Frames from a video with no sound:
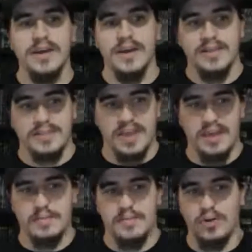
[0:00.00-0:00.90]
The
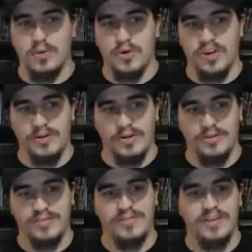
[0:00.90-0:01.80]
game No More
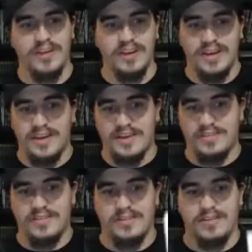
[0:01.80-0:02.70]
Heroes.
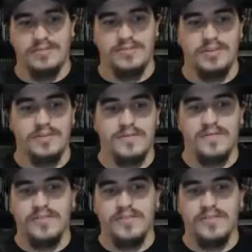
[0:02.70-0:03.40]
Dur-